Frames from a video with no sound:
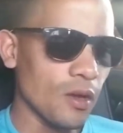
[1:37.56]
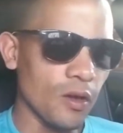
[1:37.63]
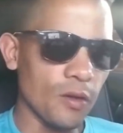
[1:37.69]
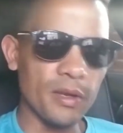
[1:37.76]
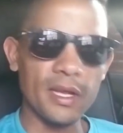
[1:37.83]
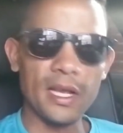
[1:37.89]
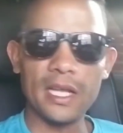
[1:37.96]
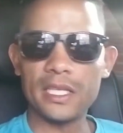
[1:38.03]

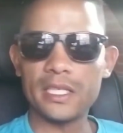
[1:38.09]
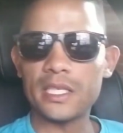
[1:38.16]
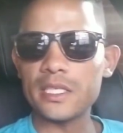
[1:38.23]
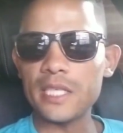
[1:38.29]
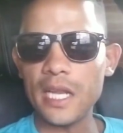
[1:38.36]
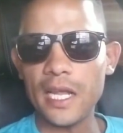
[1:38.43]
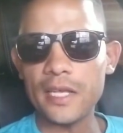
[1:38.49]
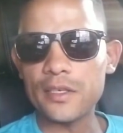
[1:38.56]
oh my God, this
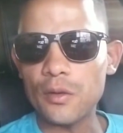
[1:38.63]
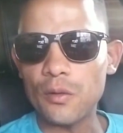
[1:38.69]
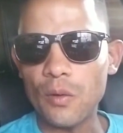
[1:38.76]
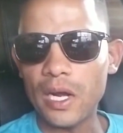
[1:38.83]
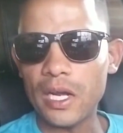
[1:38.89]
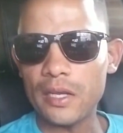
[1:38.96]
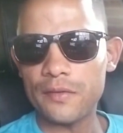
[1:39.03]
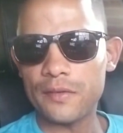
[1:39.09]
is not like your
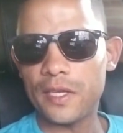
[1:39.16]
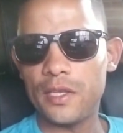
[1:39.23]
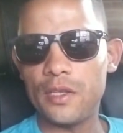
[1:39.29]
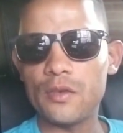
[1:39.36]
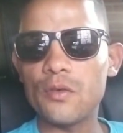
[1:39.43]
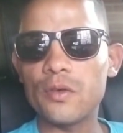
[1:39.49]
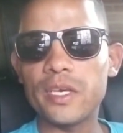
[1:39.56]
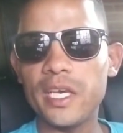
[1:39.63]
wife that
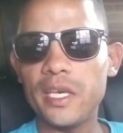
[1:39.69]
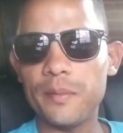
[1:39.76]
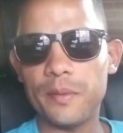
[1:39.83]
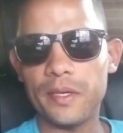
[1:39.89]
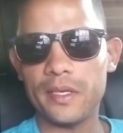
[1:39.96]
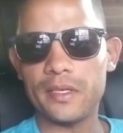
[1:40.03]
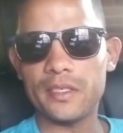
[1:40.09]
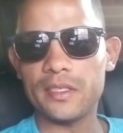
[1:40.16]
you could
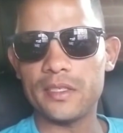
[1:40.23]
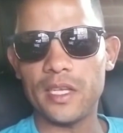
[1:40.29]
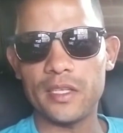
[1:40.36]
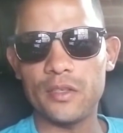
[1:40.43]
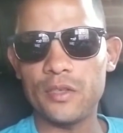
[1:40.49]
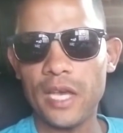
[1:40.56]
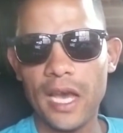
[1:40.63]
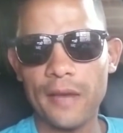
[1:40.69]
keep it,
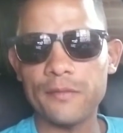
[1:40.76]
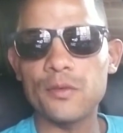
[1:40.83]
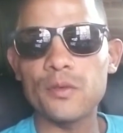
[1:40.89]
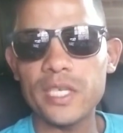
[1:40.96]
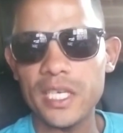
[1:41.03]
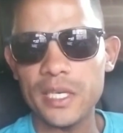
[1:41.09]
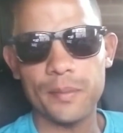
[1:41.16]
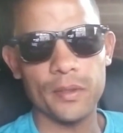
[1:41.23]
that you have to
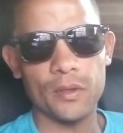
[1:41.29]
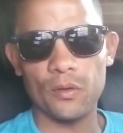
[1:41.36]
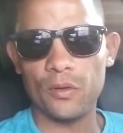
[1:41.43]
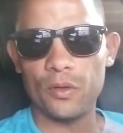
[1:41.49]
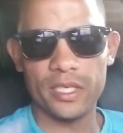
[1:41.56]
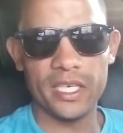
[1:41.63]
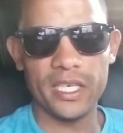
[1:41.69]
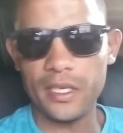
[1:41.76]
keep it
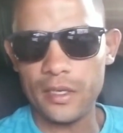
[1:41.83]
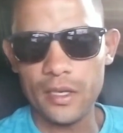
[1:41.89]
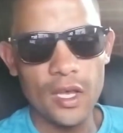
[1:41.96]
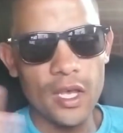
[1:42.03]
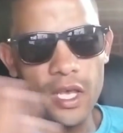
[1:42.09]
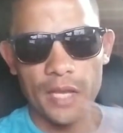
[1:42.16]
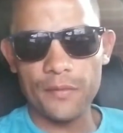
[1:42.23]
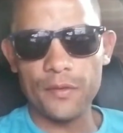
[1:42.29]
or keep
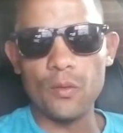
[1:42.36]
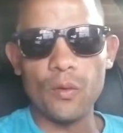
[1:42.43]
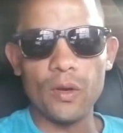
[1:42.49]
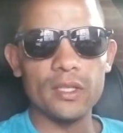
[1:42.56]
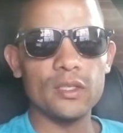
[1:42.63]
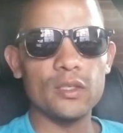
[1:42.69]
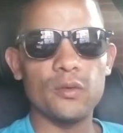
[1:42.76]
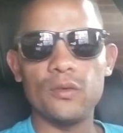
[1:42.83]
if you
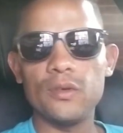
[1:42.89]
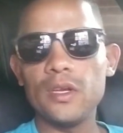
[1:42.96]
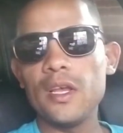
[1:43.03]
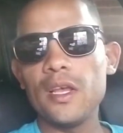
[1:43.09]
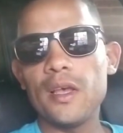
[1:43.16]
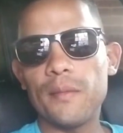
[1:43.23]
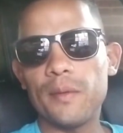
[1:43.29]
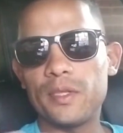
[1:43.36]
want to.
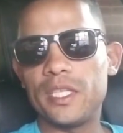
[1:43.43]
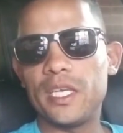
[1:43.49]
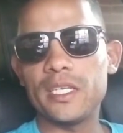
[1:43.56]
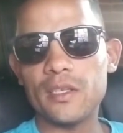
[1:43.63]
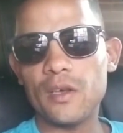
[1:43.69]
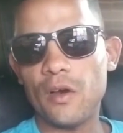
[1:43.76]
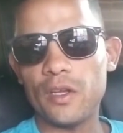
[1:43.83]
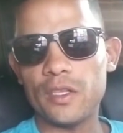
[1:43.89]
But
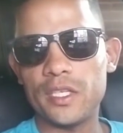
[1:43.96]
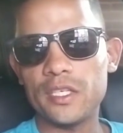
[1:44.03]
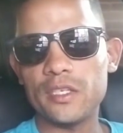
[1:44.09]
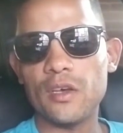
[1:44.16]
this car,